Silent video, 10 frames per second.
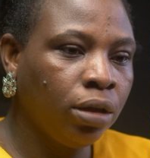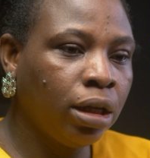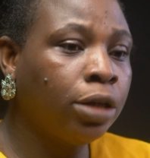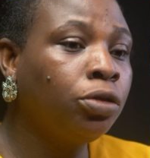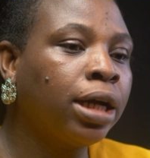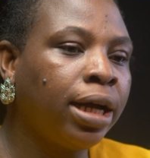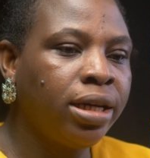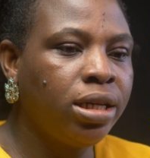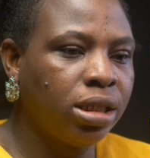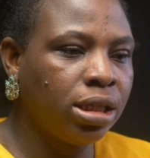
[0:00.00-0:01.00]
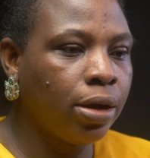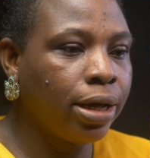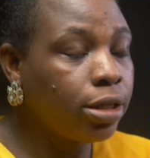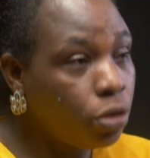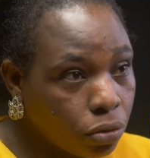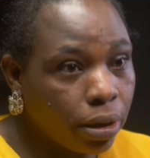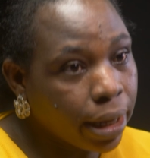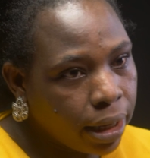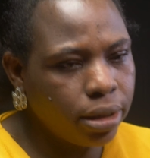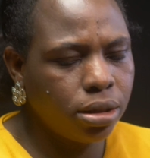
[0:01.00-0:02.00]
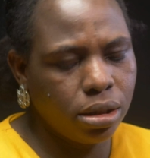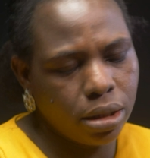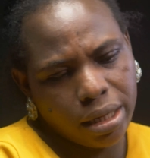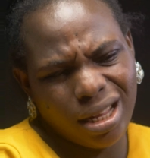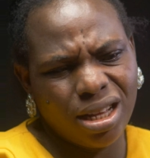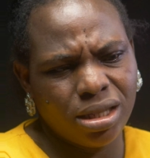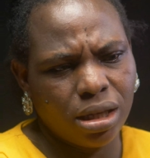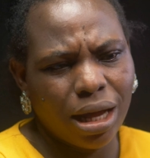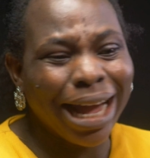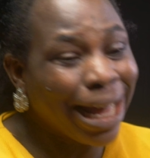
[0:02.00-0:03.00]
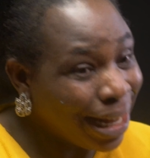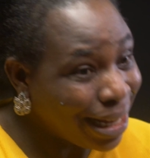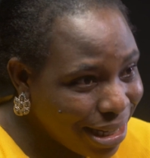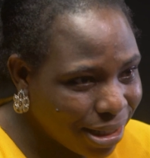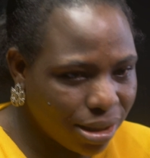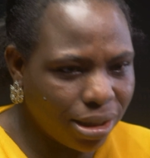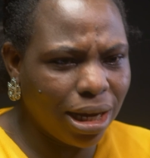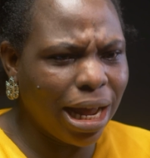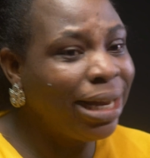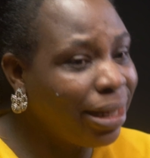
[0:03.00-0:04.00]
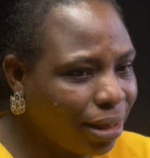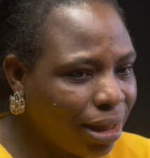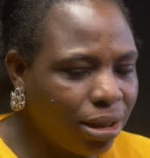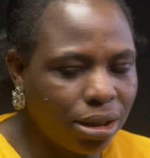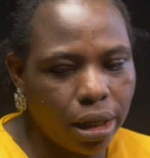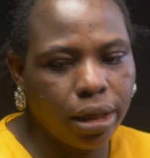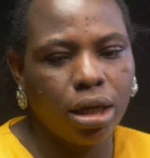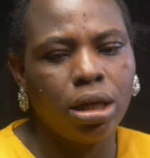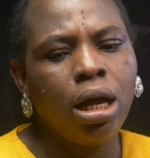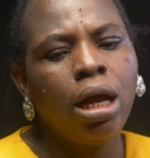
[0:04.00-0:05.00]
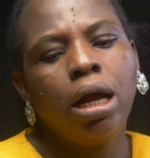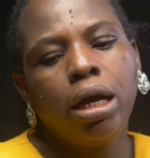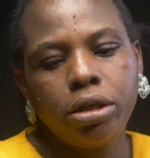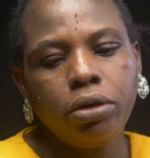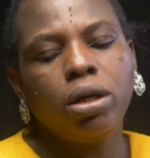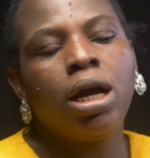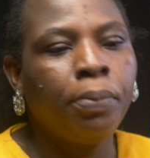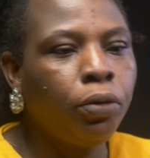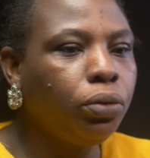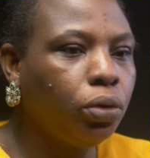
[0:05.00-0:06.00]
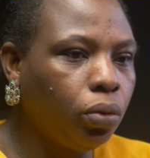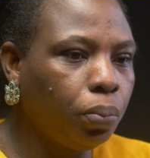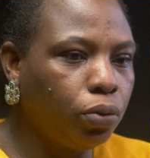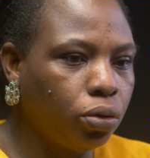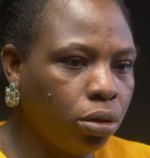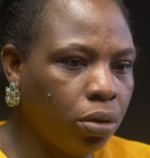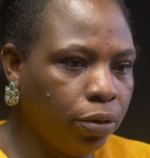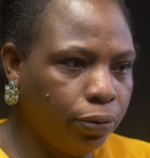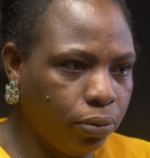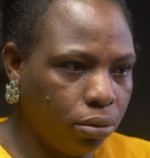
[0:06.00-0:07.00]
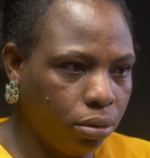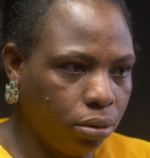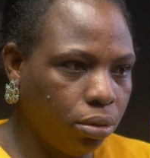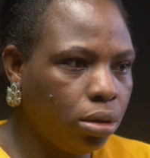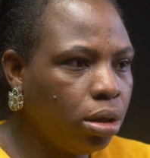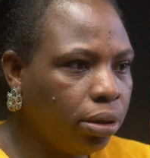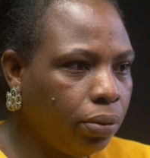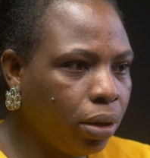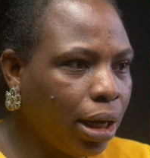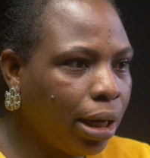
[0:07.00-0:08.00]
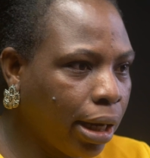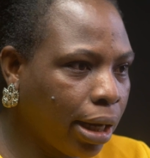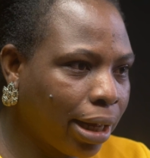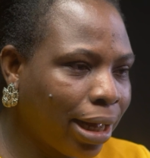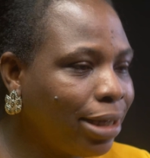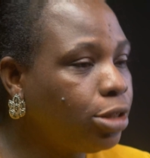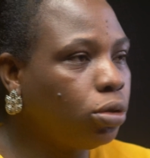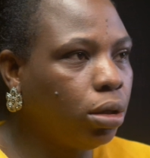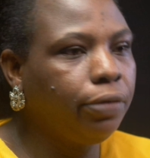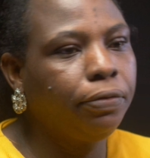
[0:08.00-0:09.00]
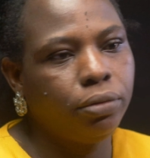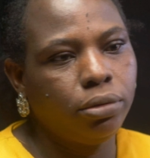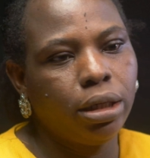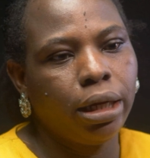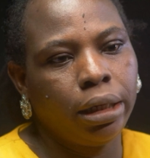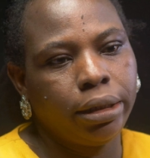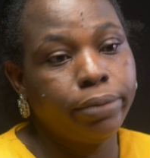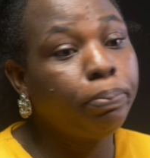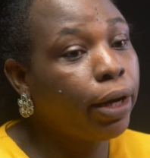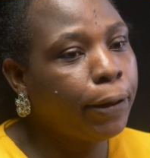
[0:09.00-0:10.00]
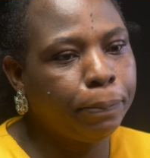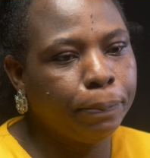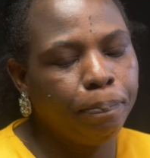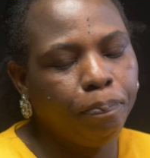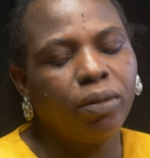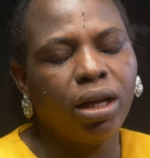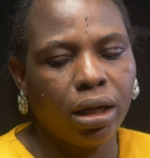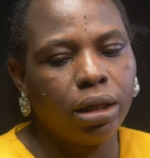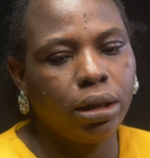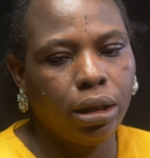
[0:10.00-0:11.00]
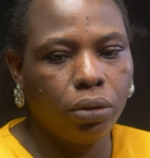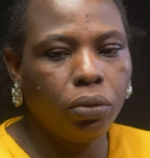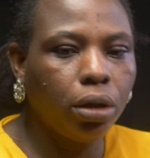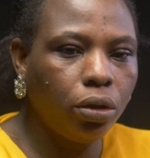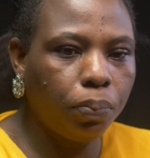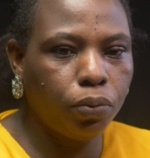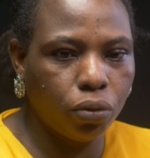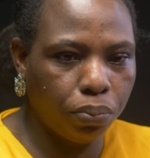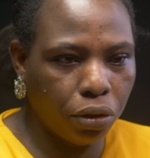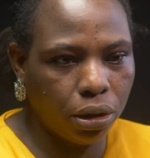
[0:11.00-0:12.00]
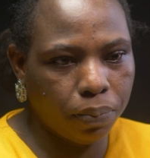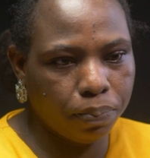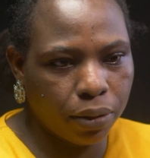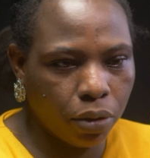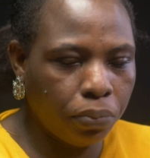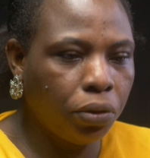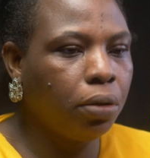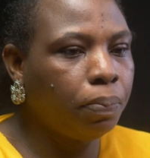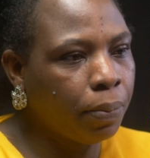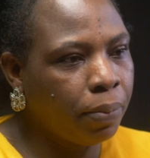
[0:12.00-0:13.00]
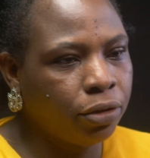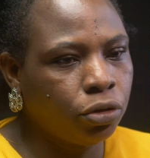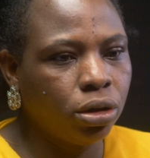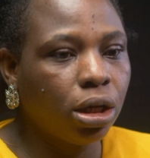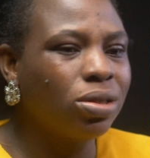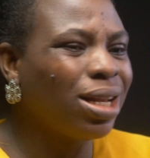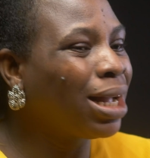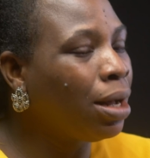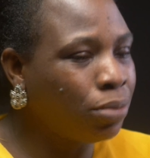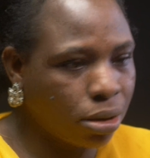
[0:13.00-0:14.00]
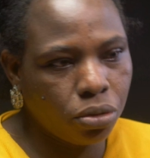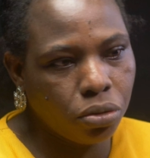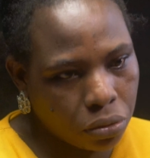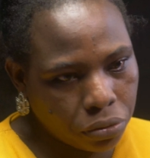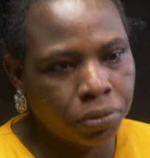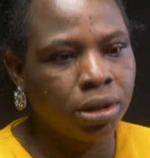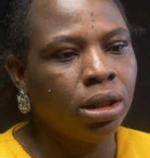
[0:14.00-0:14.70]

That you can eat now. I said, Doctor, I can eat." She said, Yes, I can eat. She said, Anything. He said, Yes. I said, Okay, I'm hungry. People should give me food. They were now like, I can't eat solid food. That is pap. I can take. Okay, you push, bring the pap. They bring the pap, I drink. I was like, I'm still hungry.